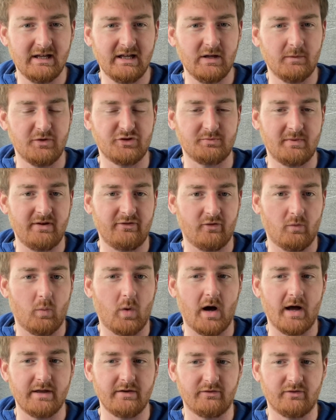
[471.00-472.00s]
which means the
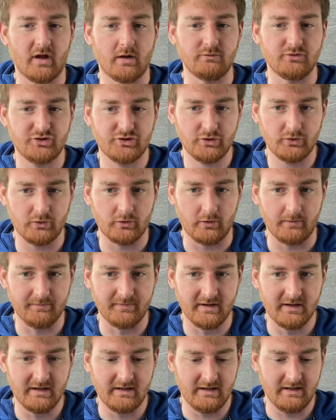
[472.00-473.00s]
wires don't short.
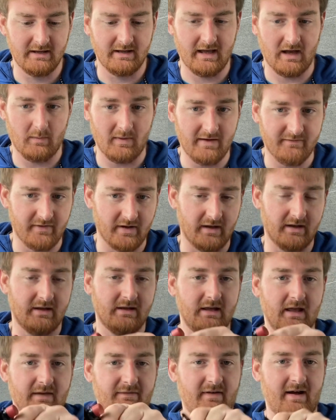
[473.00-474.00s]
However,
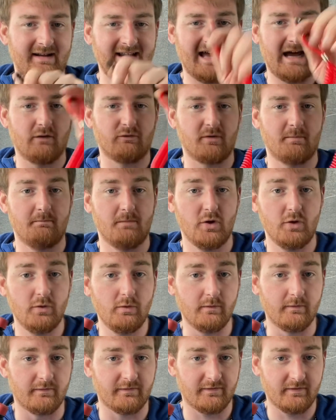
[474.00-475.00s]
if I now
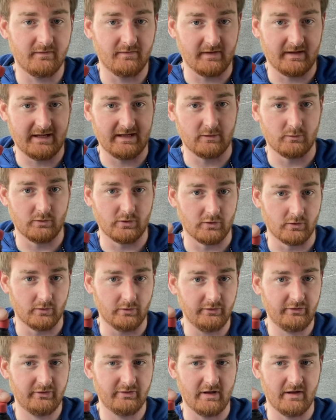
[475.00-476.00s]
remove the kill
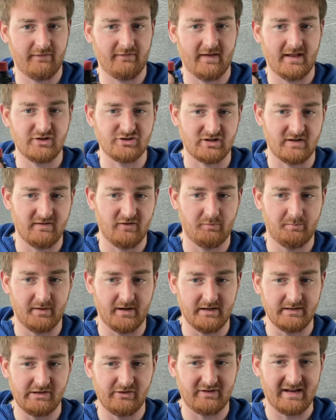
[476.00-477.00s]
cord, essentially this
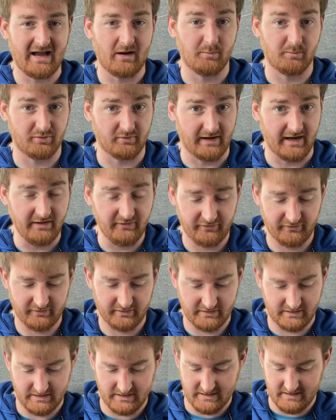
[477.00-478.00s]
button is now pressed,
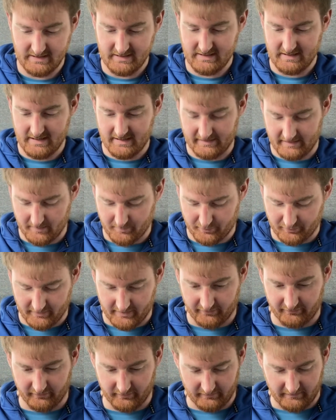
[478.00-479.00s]
and I
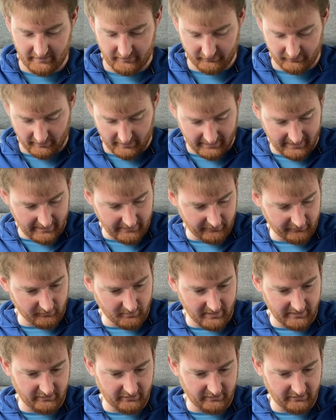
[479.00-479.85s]
press these against my